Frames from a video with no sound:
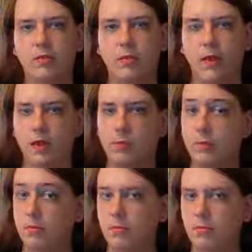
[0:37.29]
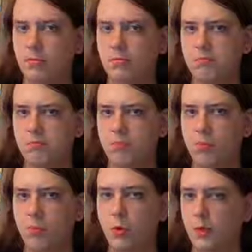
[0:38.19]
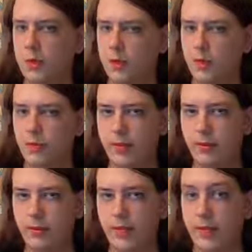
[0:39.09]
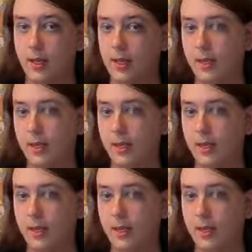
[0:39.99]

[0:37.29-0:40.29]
trackable would a mobile phone be?